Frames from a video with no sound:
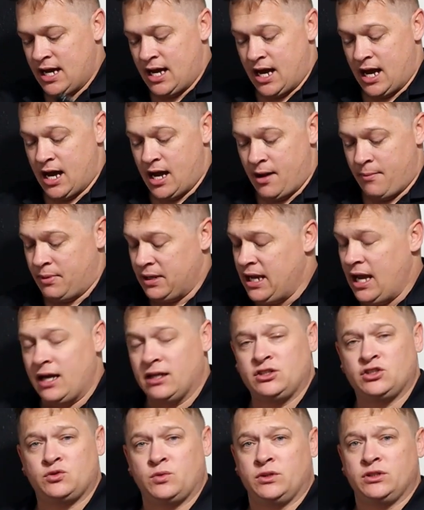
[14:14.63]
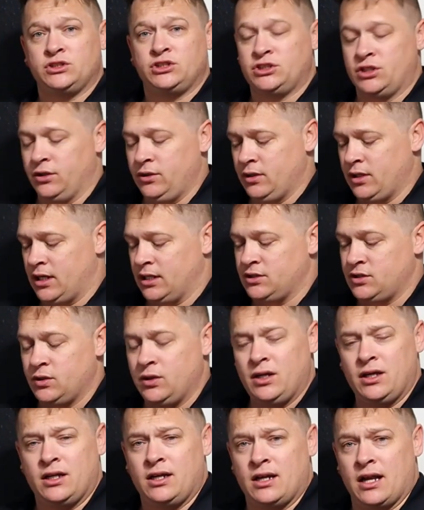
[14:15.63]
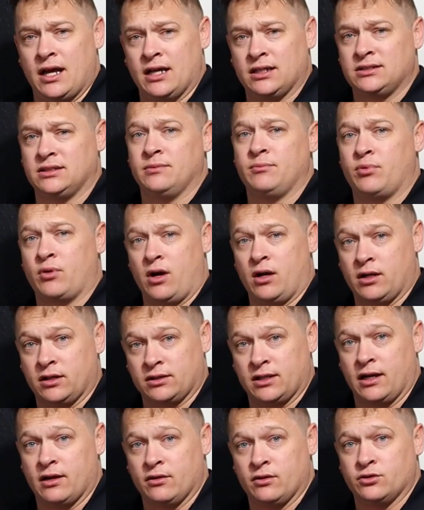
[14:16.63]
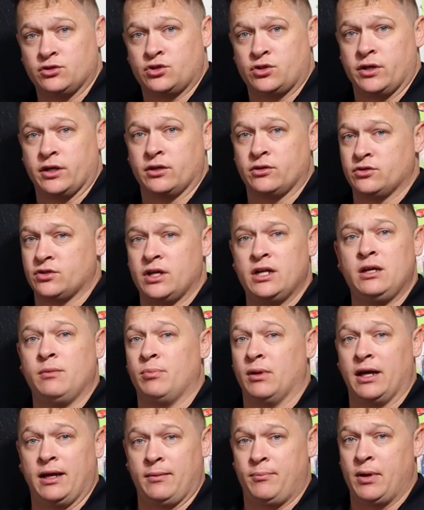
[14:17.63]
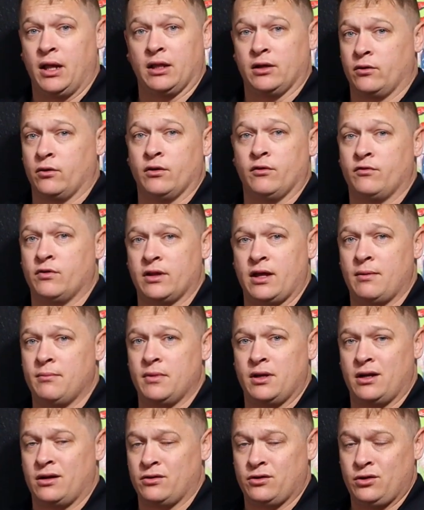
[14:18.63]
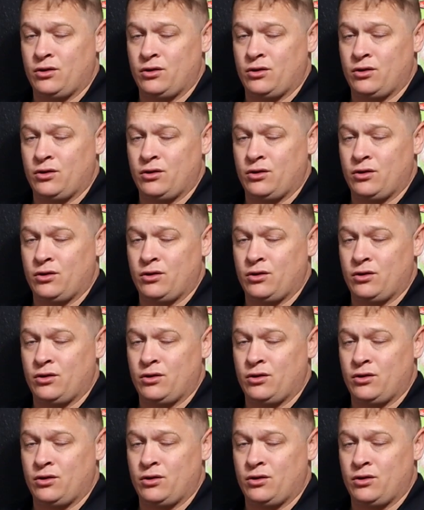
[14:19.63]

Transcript: But yeah, just wanted to show you guys, you can get an excellent product out of those Traegers, any pellet grill for that matter.